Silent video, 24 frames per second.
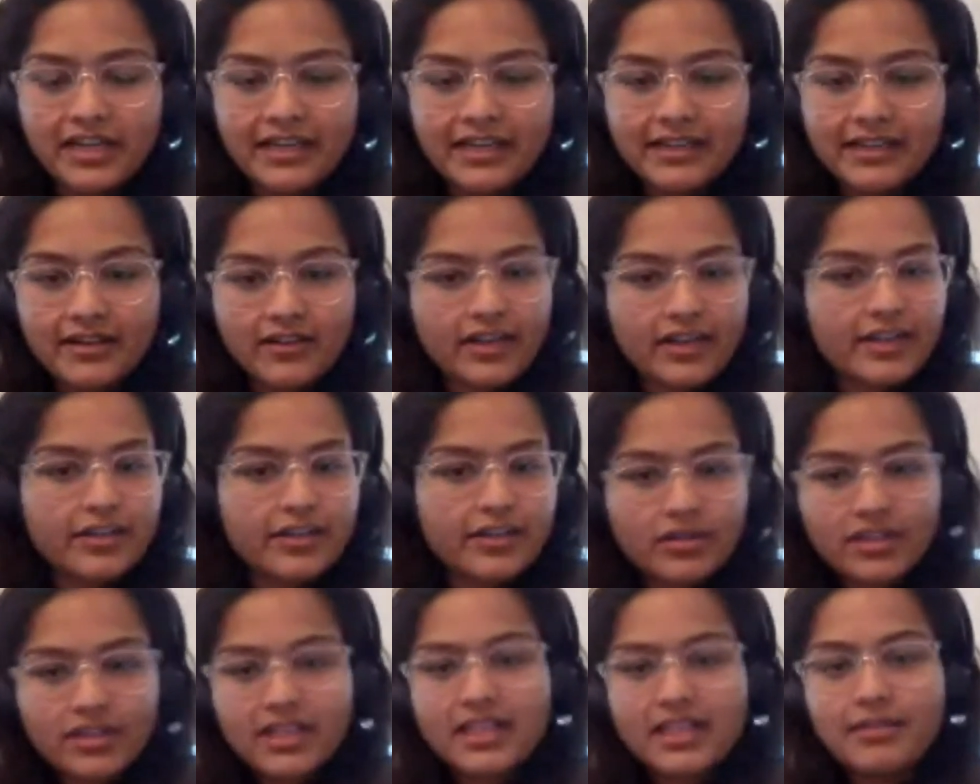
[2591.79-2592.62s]
You could keep
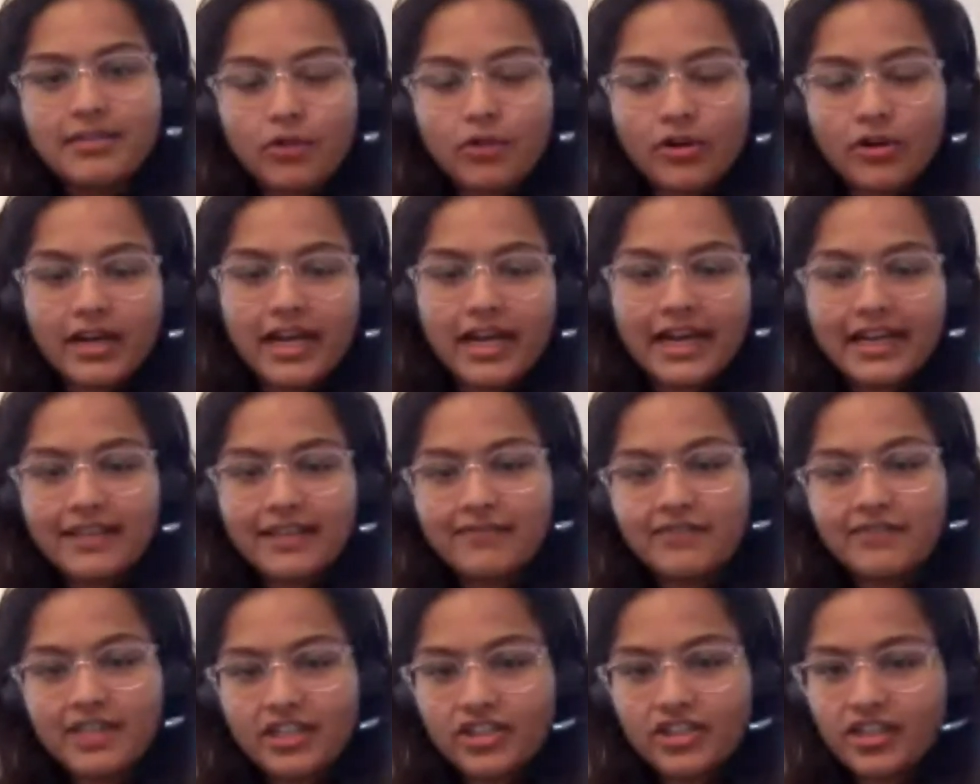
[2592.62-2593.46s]
on adding
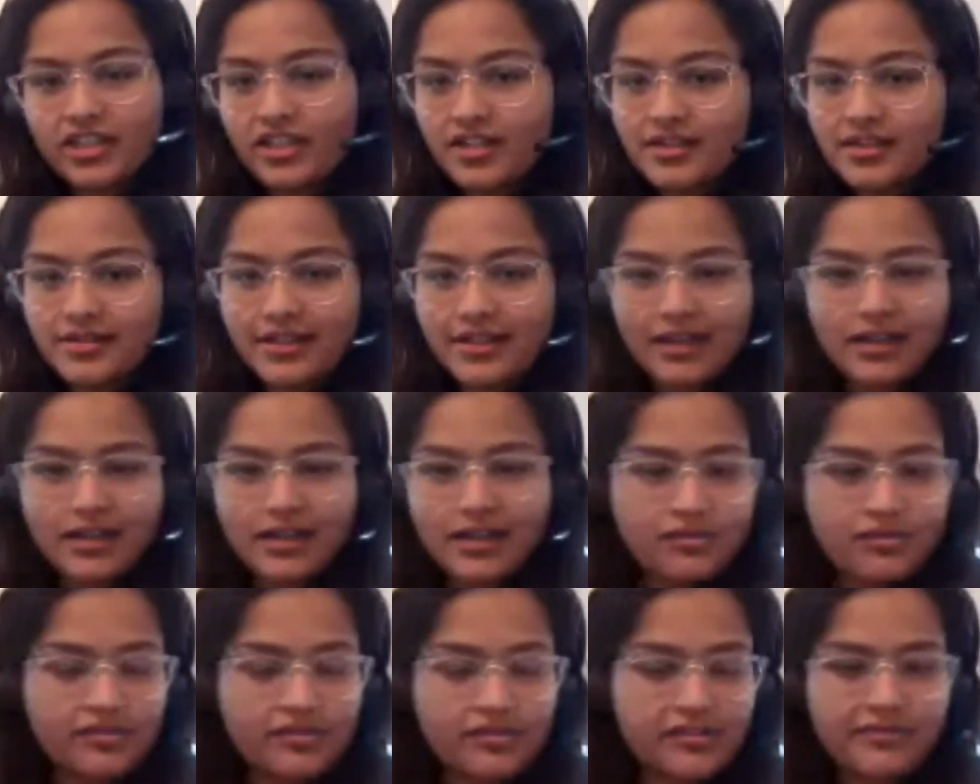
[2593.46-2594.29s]
features, sounds,
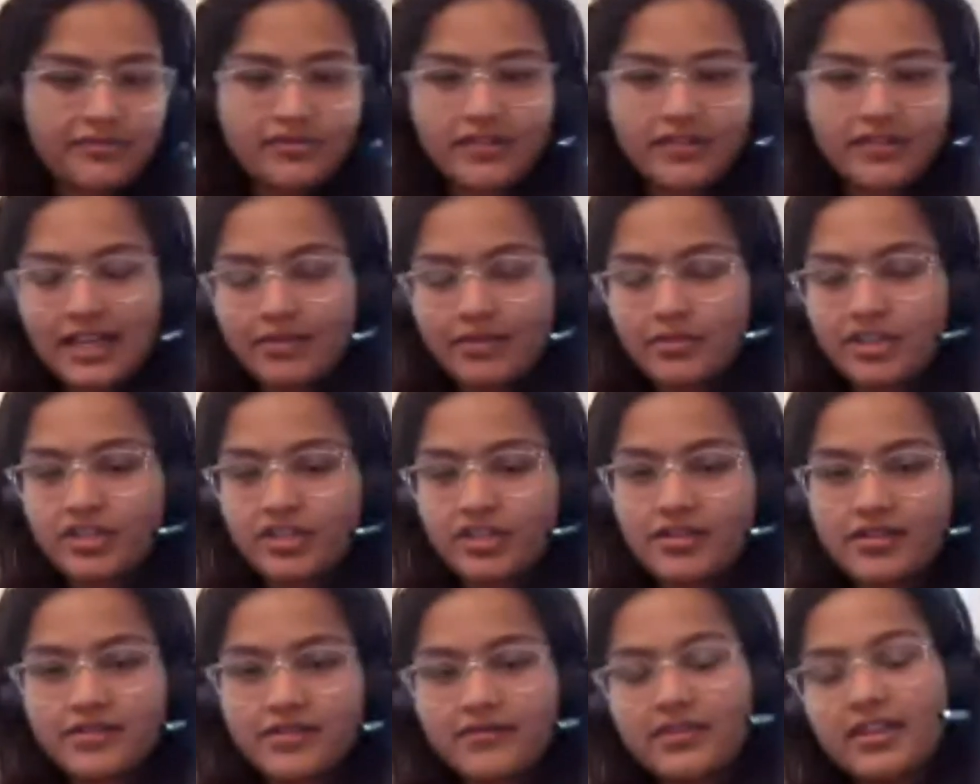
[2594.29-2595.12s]
different animations, different
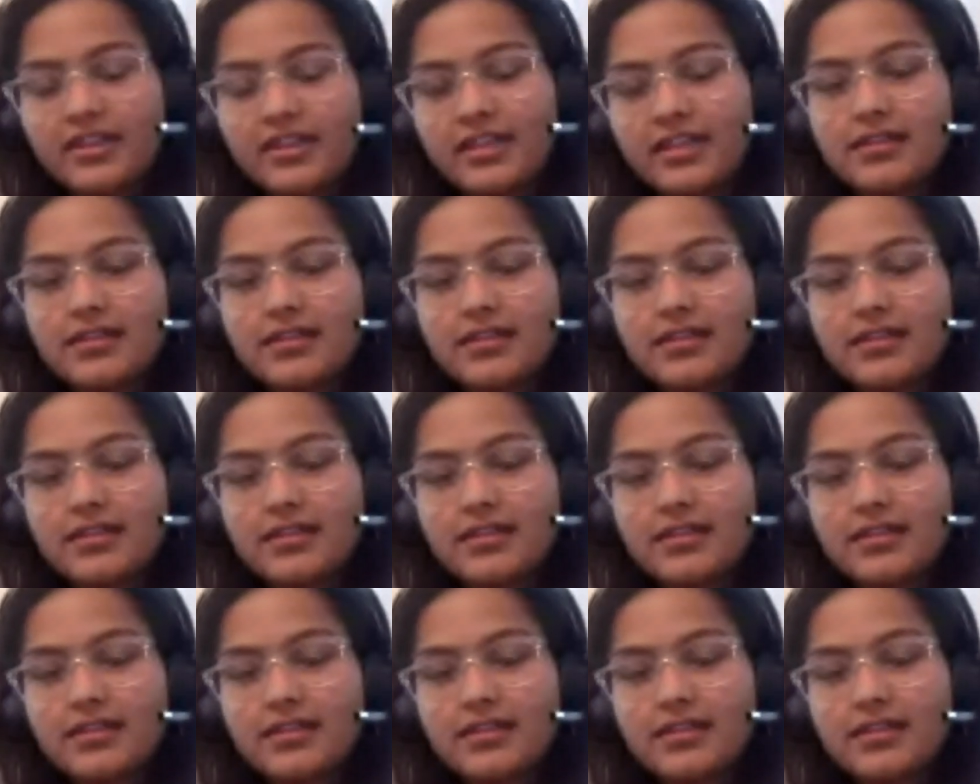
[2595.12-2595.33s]
things,